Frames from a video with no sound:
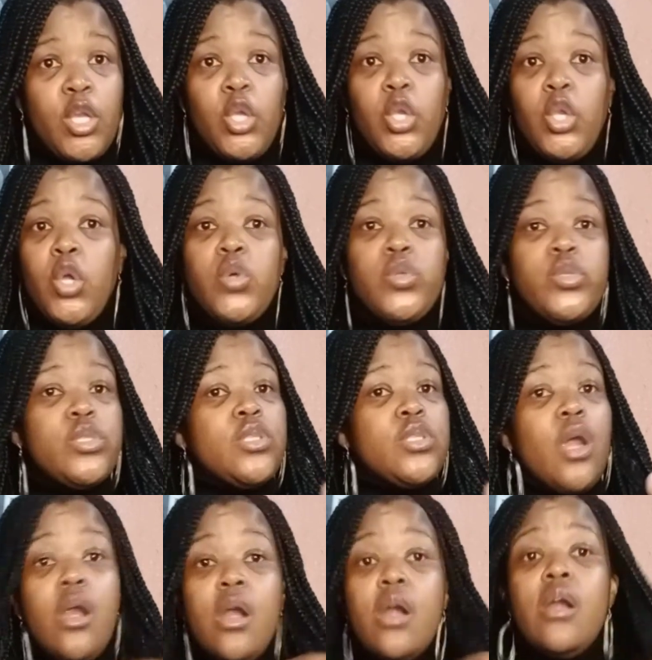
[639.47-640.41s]
no
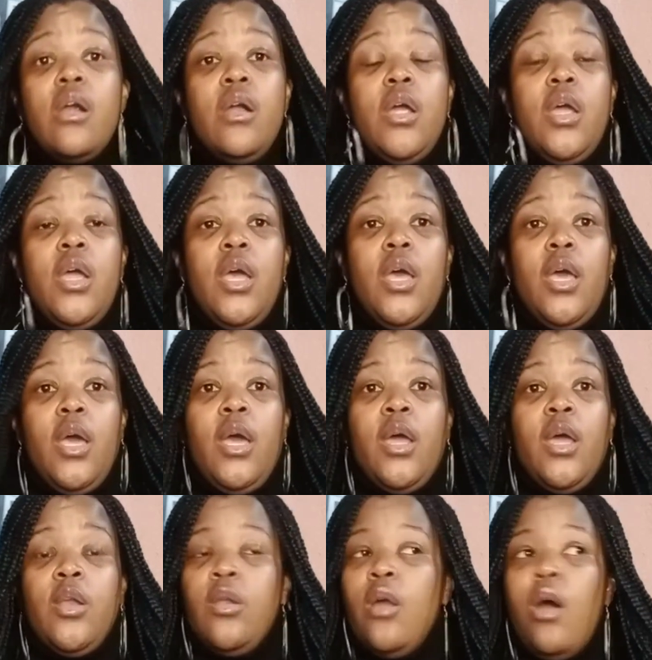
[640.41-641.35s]
sir,
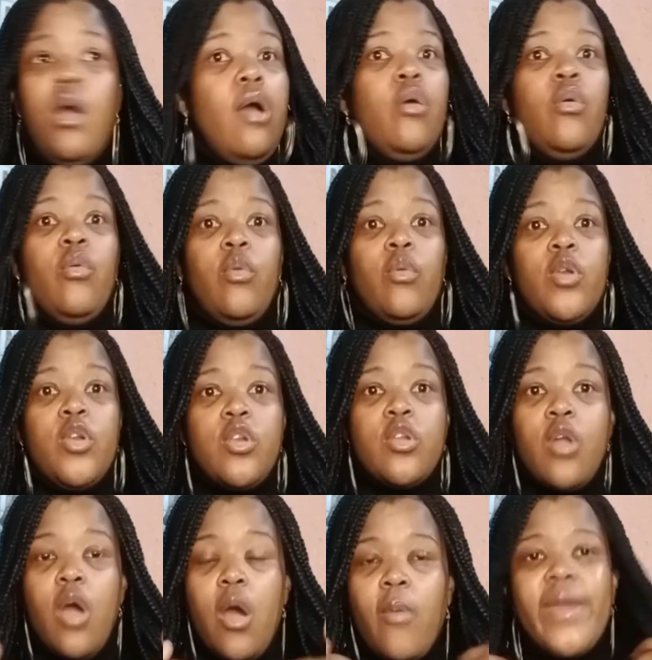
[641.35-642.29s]

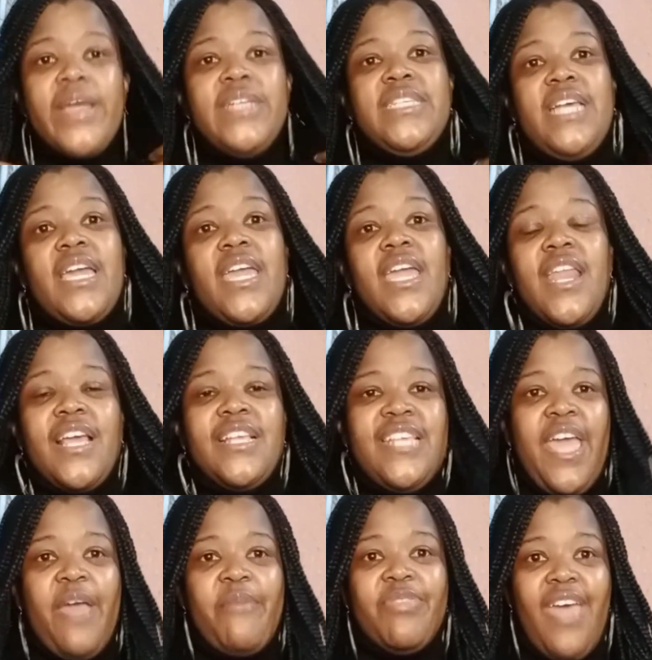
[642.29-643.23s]
no ways I can
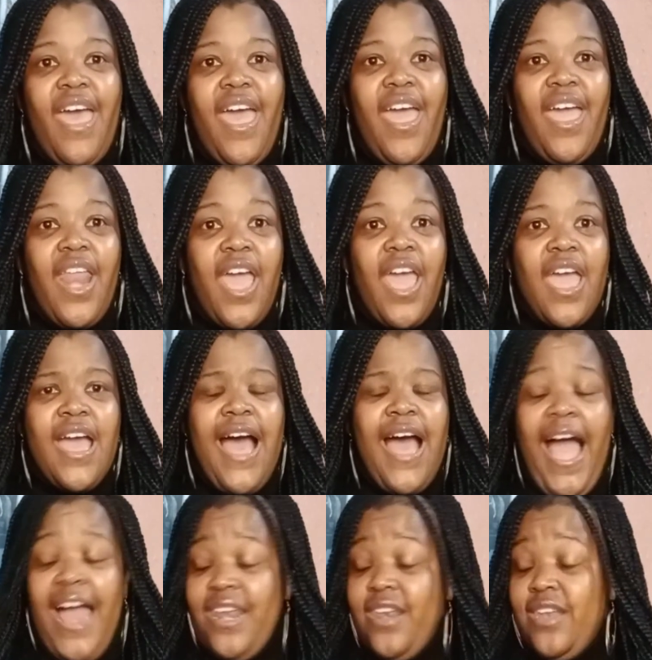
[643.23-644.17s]
accept that.
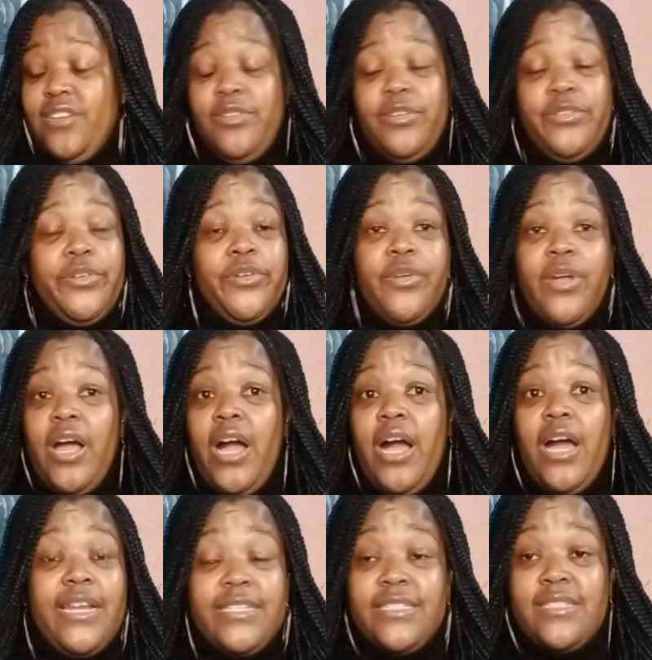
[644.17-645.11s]
I literally don't know how.
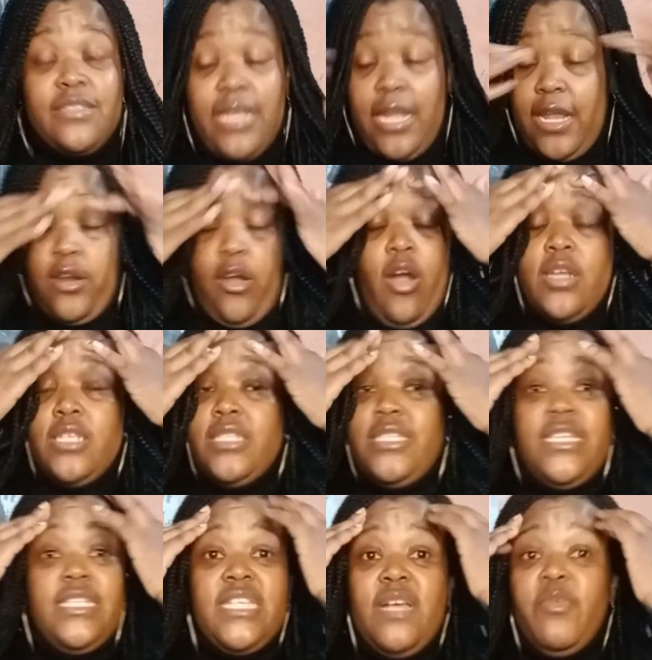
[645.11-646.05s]

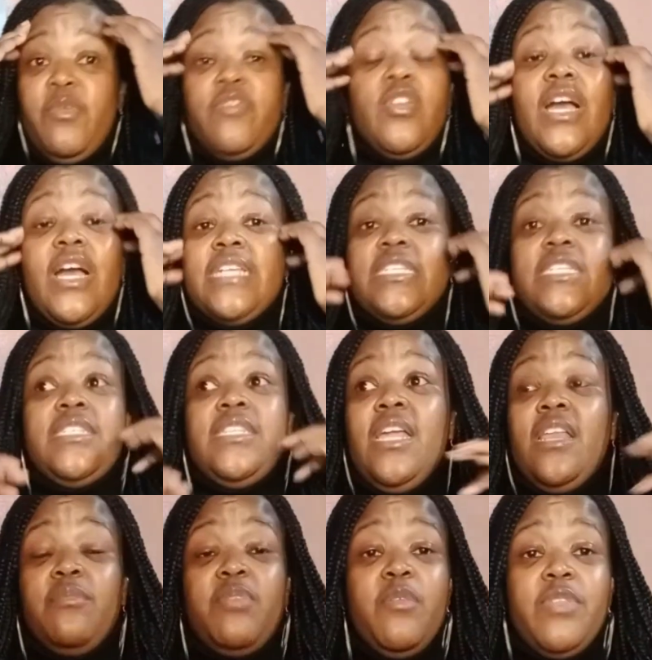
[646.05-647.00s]
Honestly, some of you guys are just
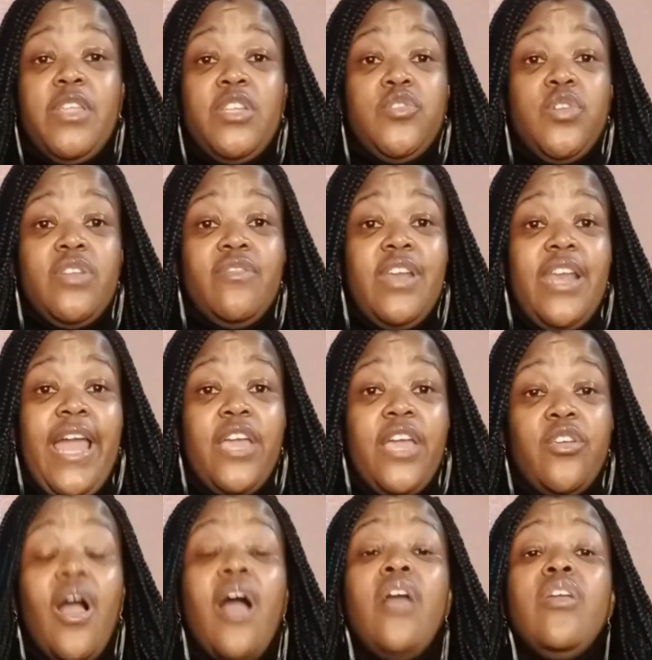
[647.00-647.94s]
dating people that don't even
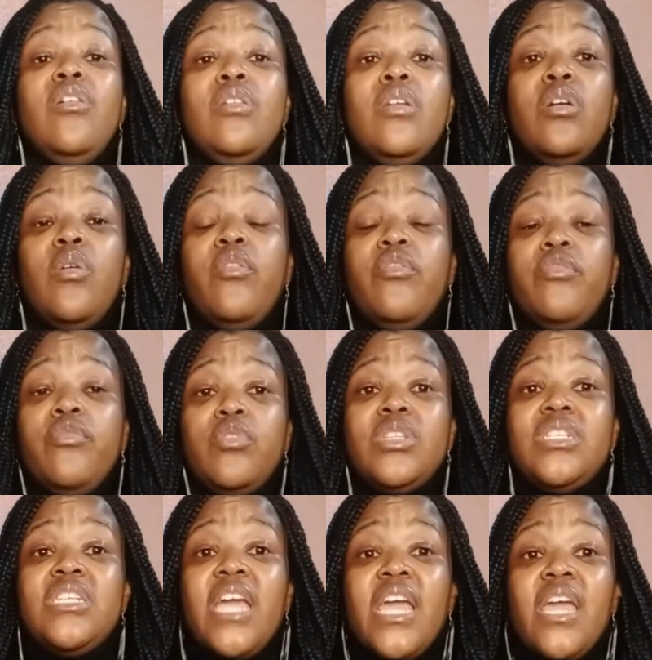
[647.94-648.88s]
like you. How are you gonna go a full
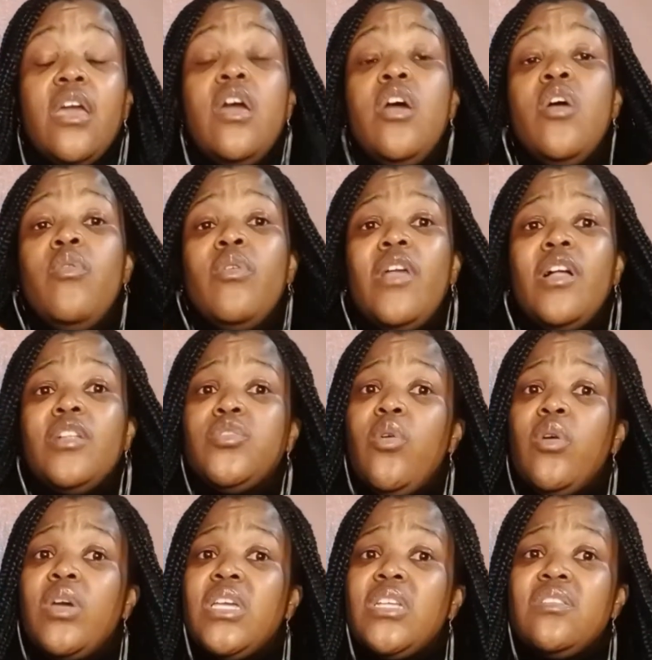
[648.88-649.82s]
day without
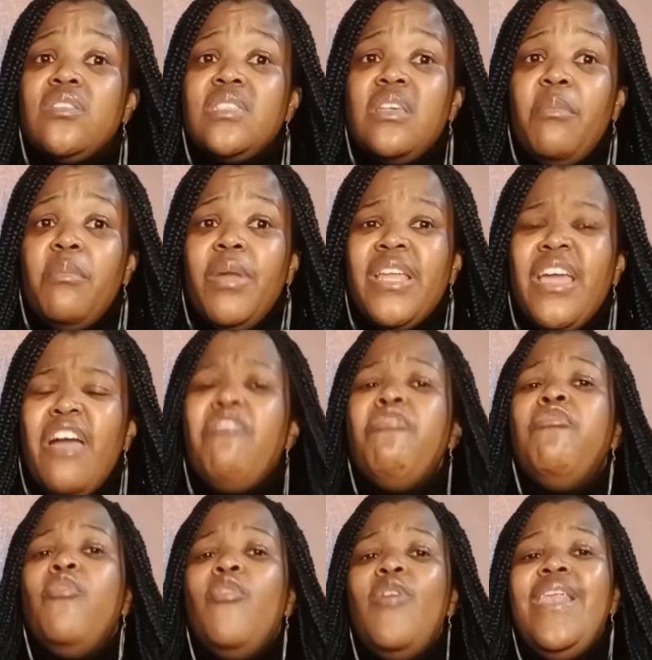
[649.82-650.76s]
talking to somebody? A
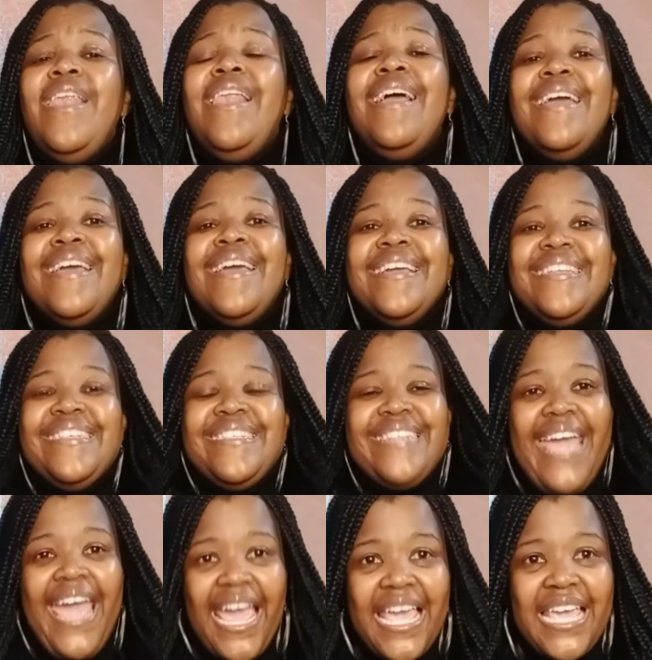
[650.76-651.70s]
full
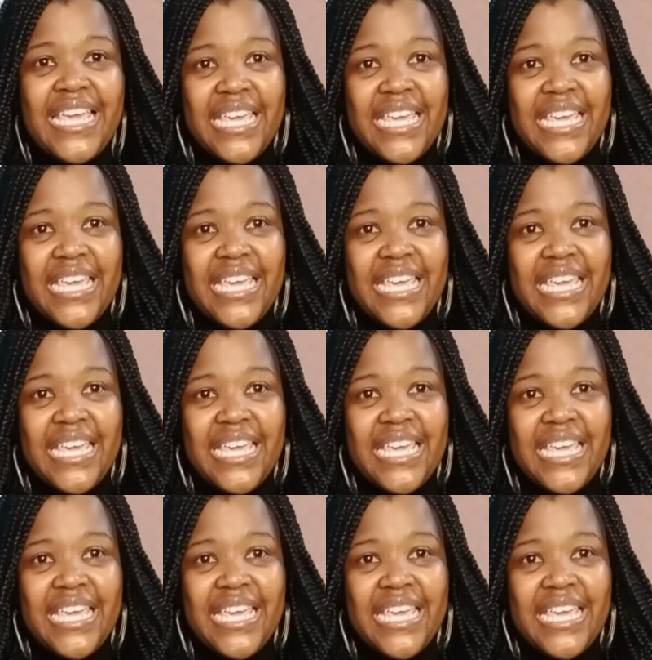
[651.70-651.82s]
day.